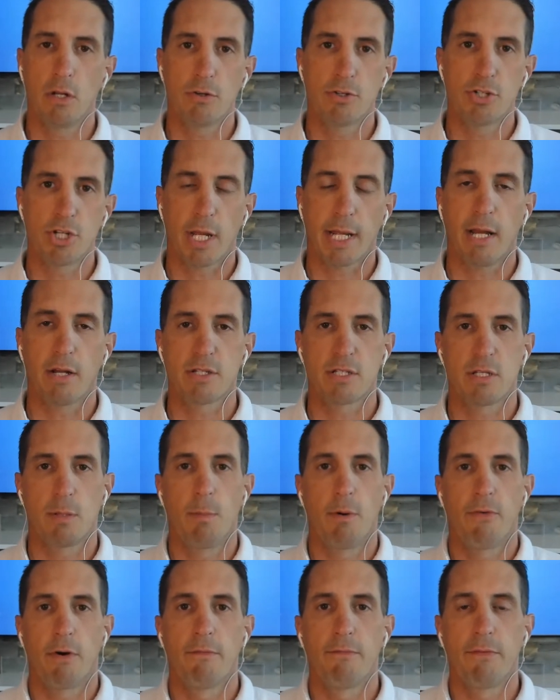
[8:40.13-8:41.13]
check out
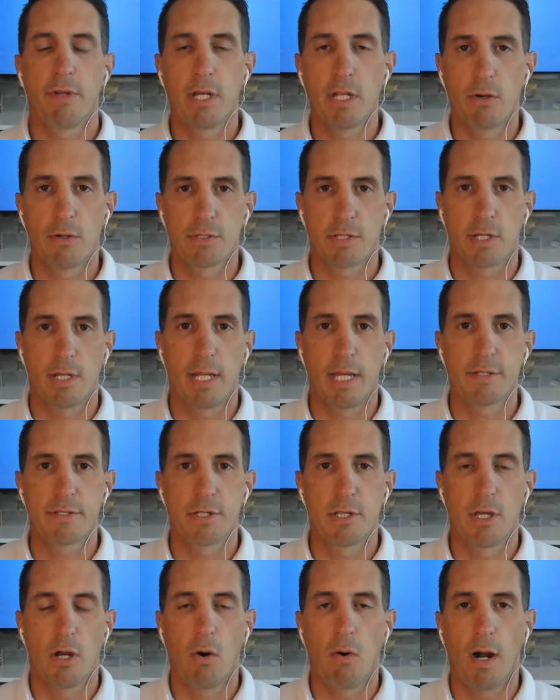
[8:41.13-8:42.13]
some of our videos on
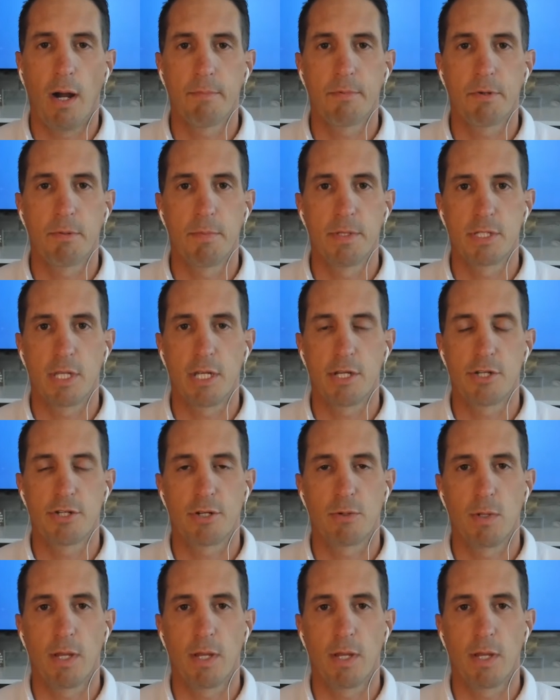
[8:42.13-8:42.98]
SEO optimization.